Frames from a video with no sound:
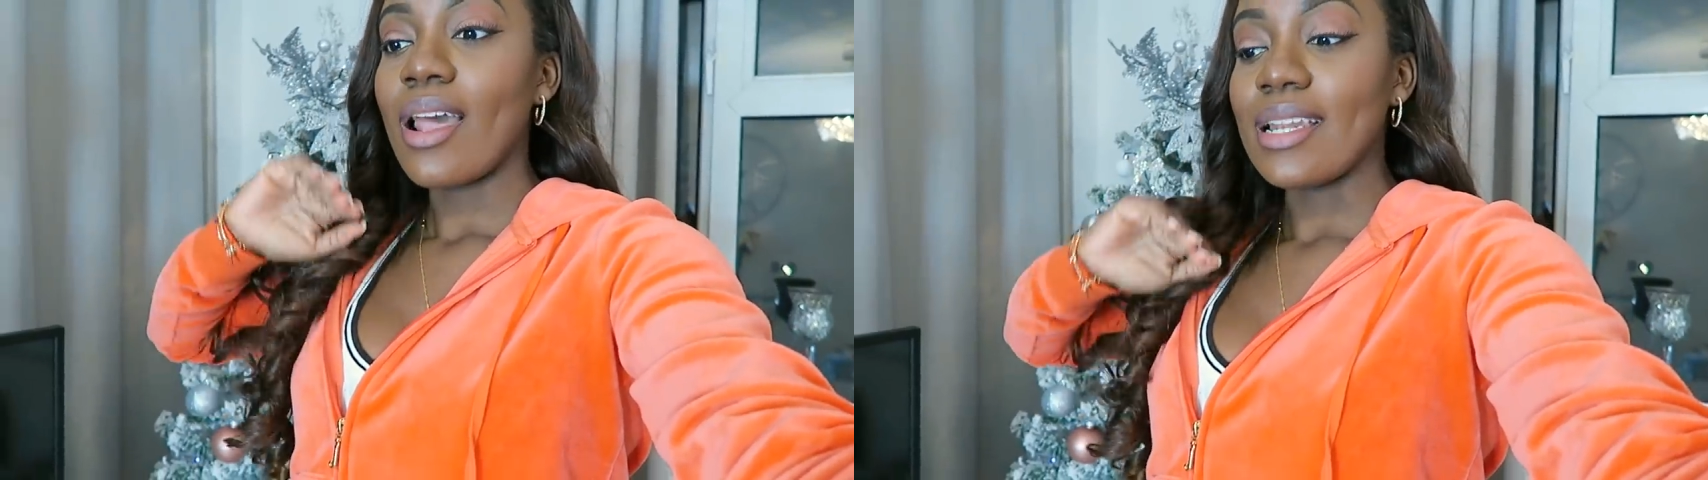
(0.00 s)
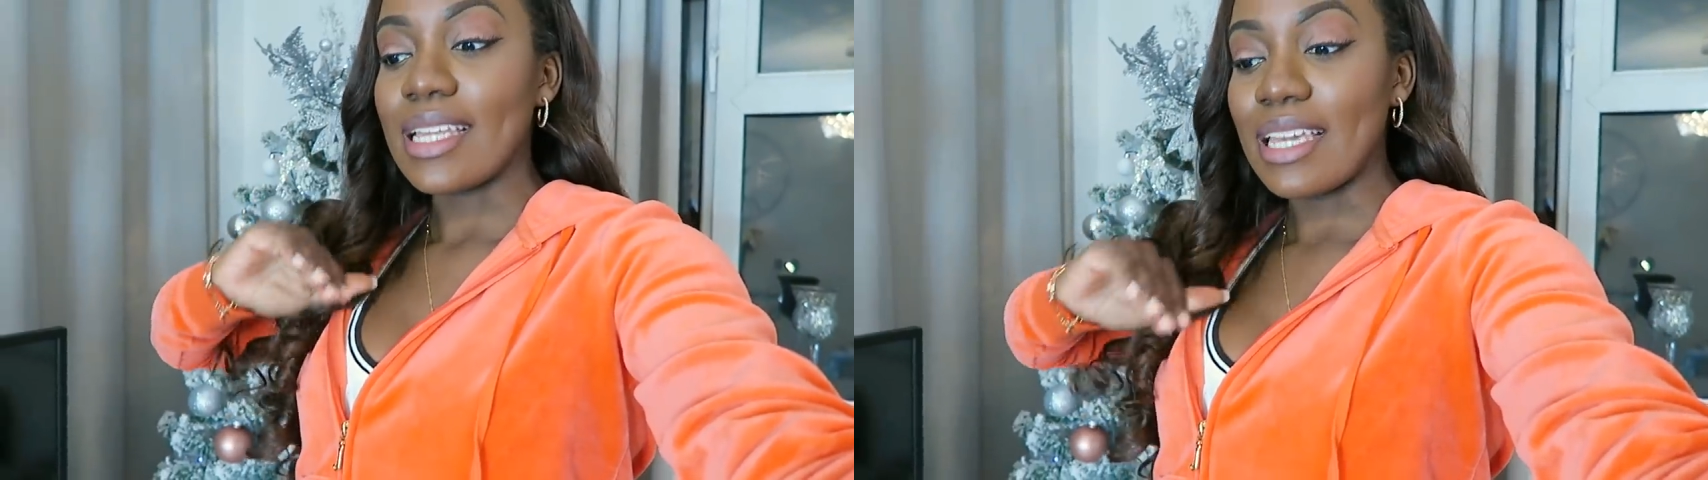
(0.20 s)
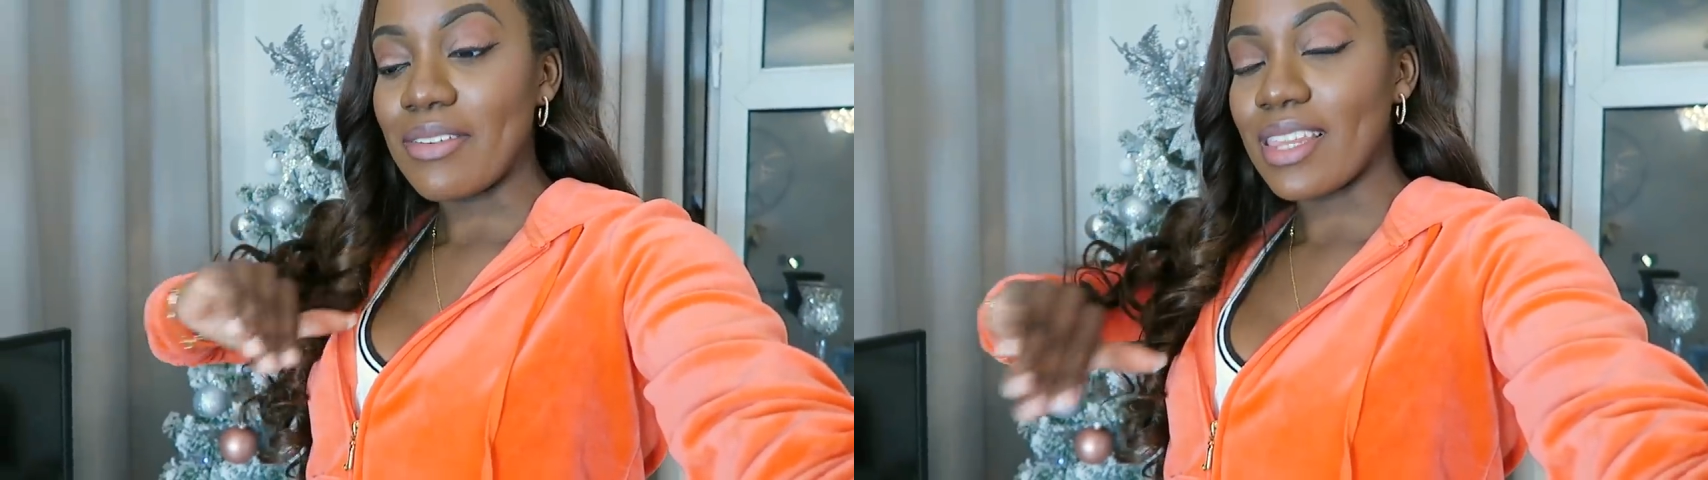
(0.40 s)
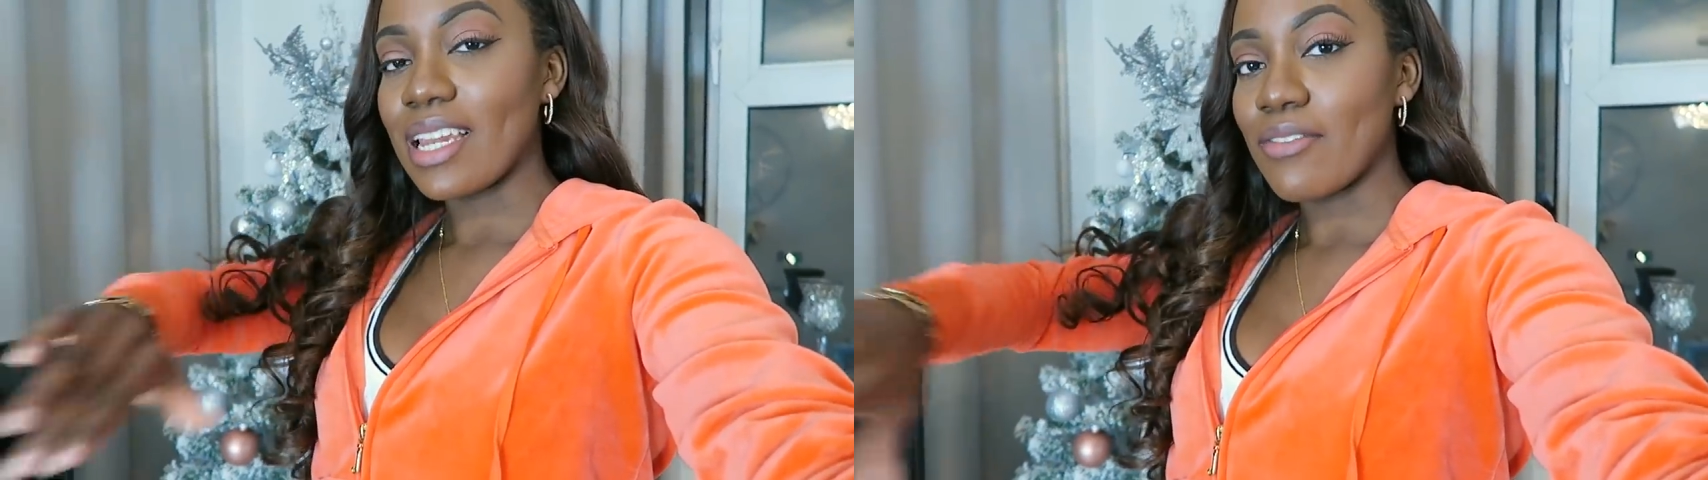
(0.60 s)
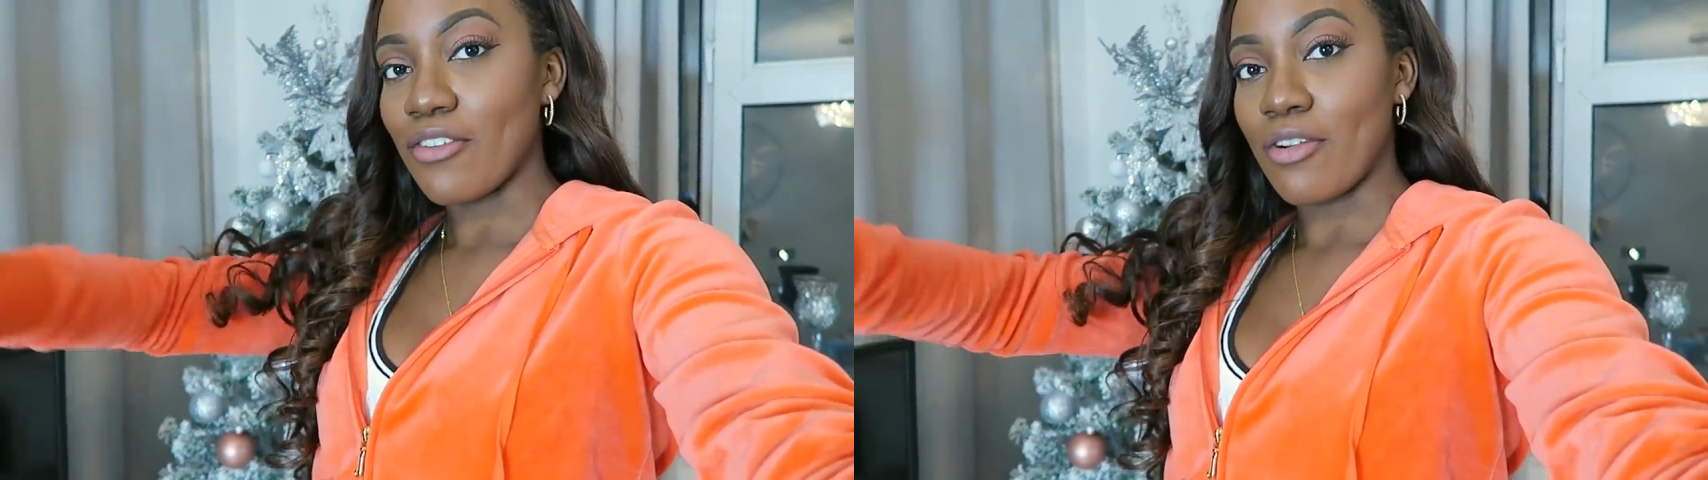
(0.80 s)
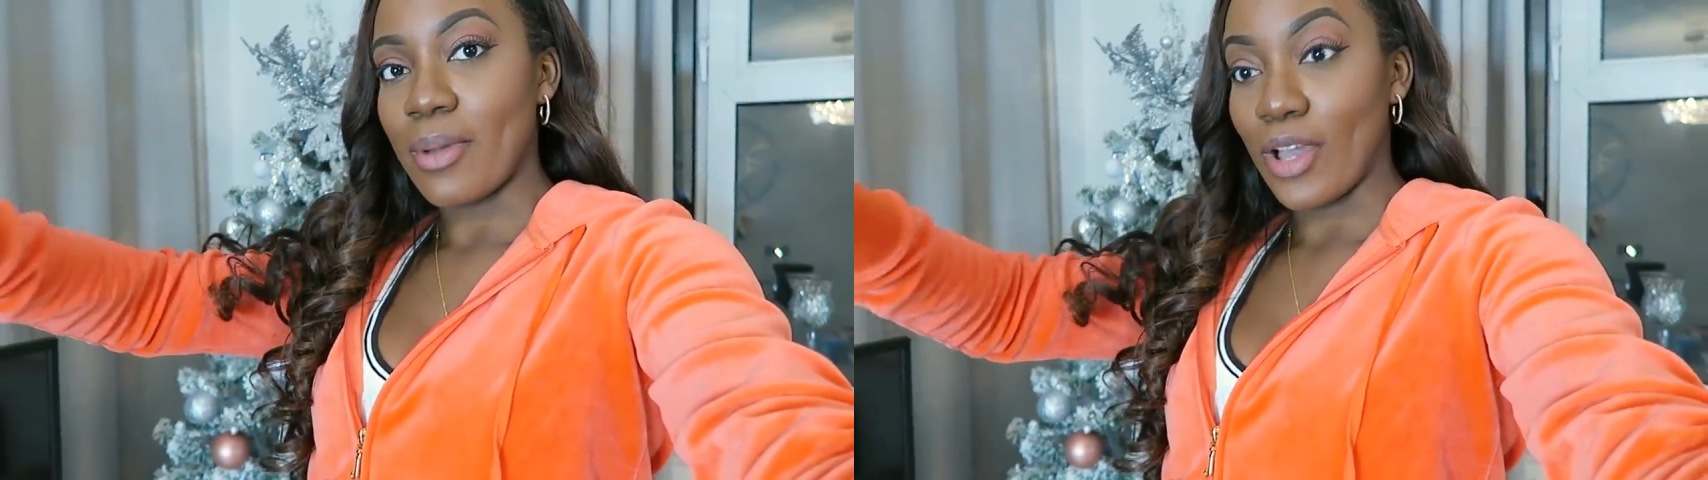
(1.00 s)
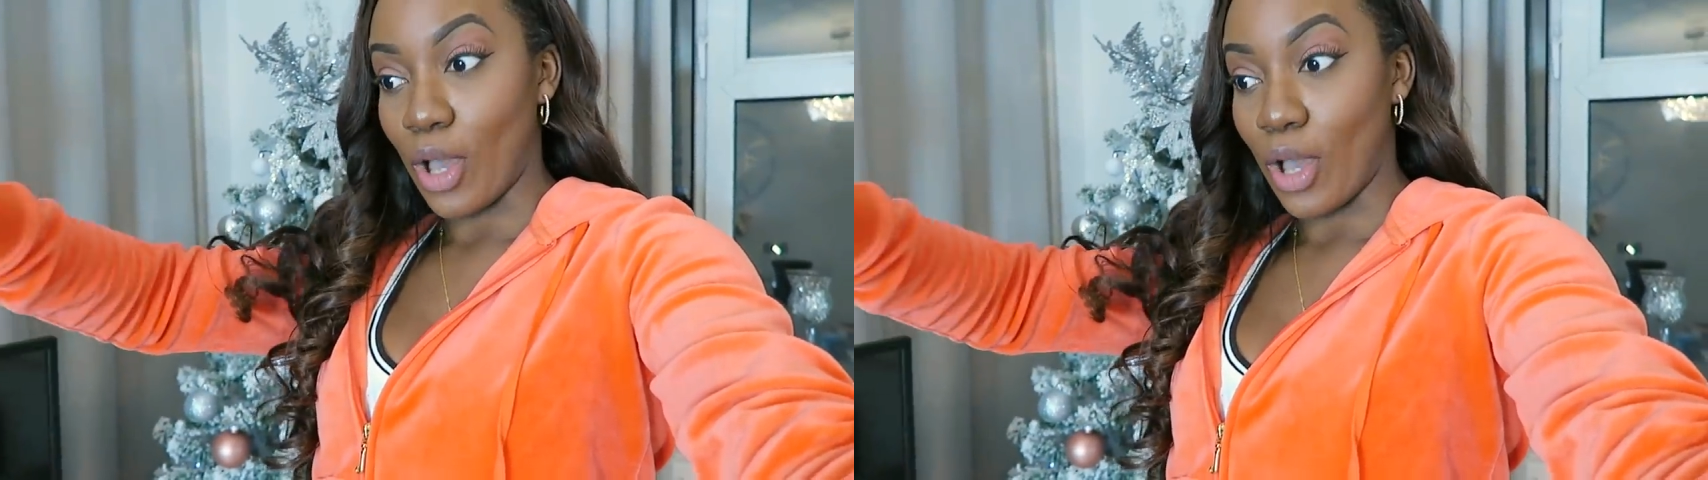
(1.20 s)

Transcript: leaving the living room and